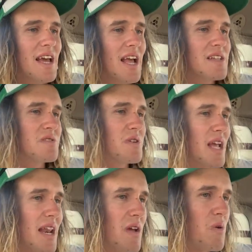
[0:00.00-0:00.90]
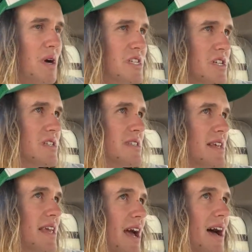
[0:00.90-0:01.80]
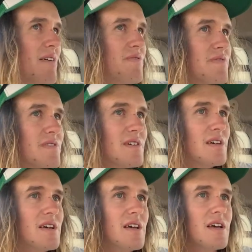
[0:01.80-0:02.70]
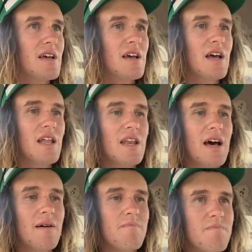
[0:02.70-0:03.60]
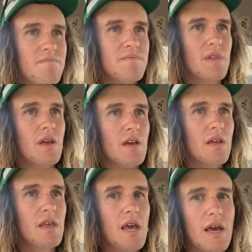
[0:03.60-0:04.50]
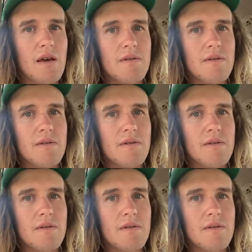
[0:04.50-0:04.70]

answering any questions that you have. And yeah,